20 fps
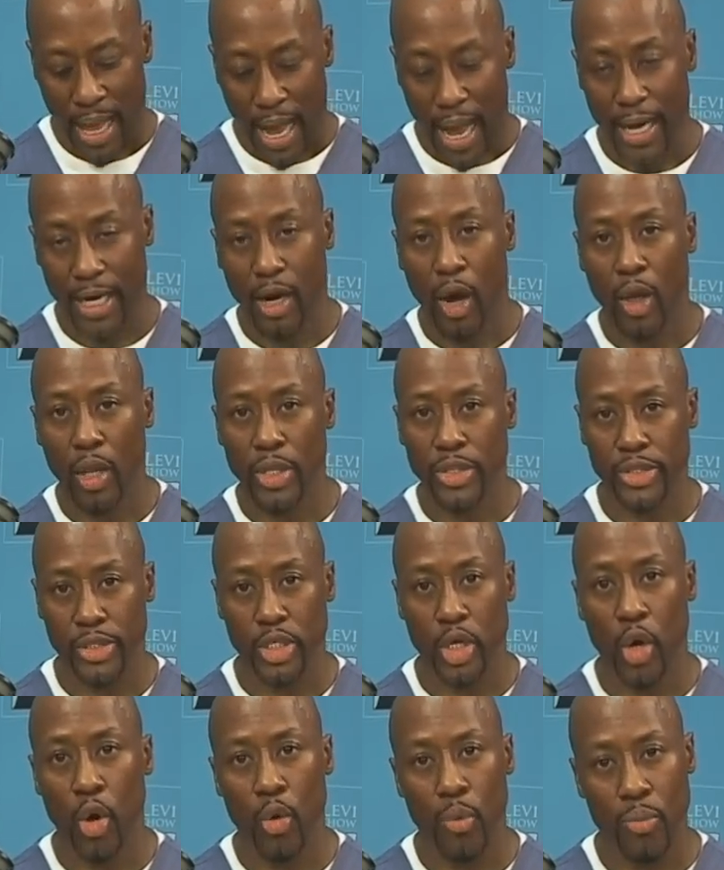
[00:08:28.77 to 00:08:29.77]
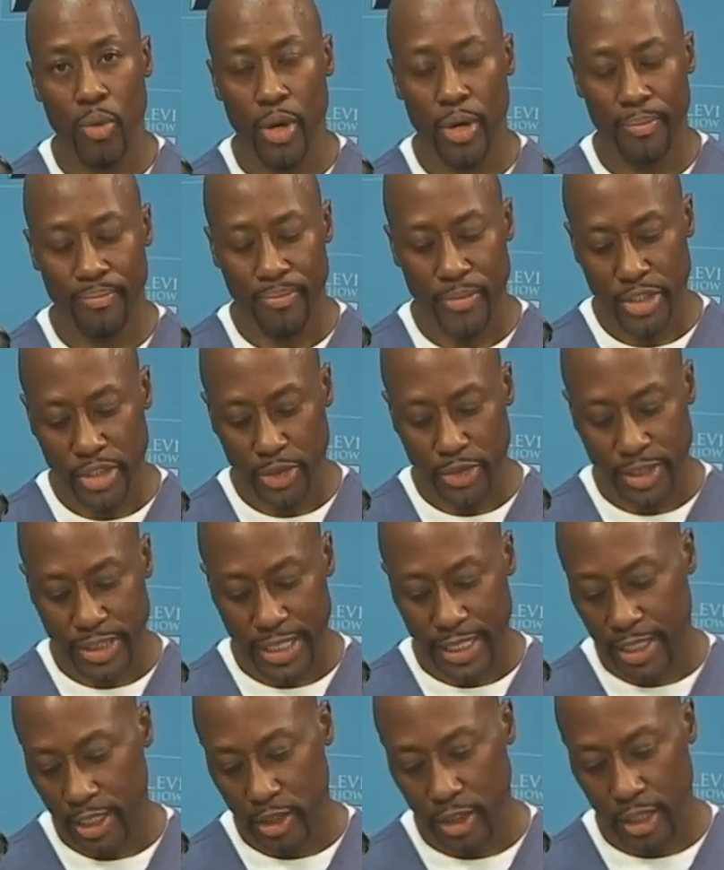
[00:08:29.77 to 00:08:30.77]
I call it the Cobra. So
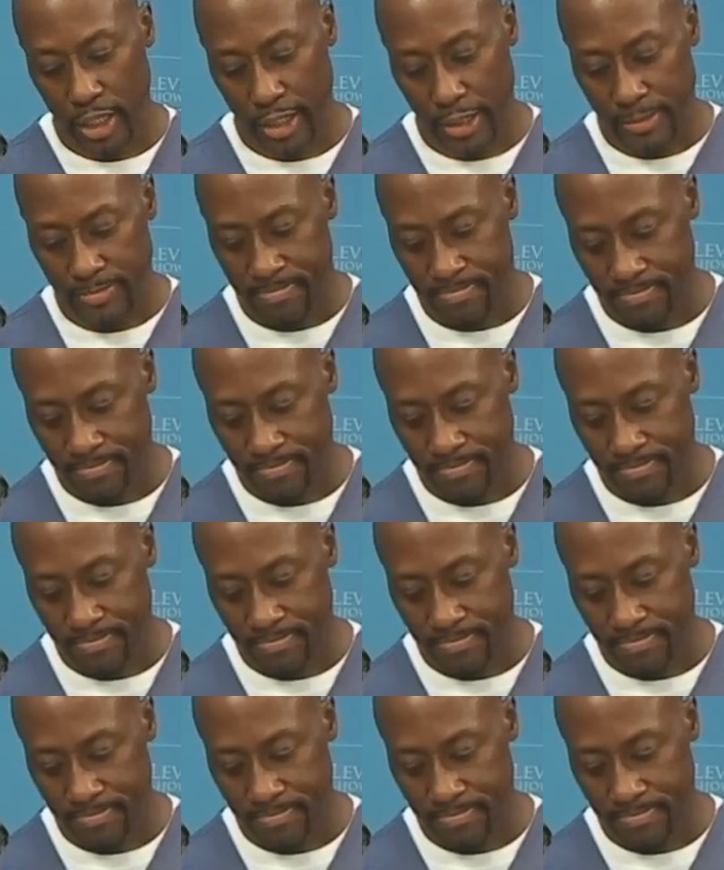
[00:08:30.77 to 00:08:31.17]
take a look.